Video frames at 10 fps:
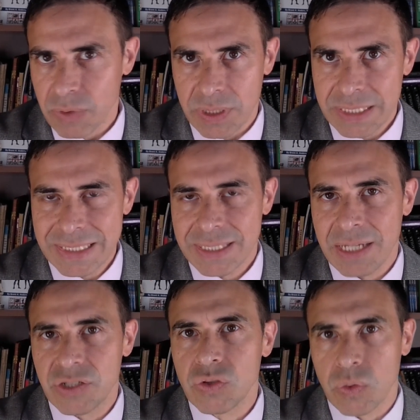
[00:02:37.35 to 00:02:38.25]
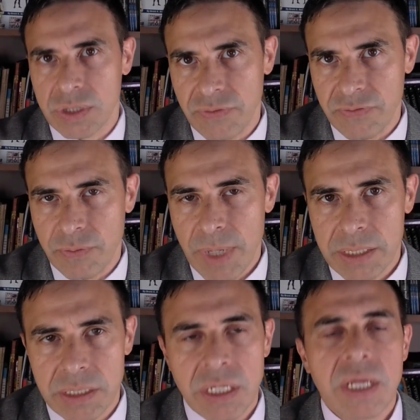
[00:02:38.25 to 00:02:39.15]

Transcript: because it's not a source of information.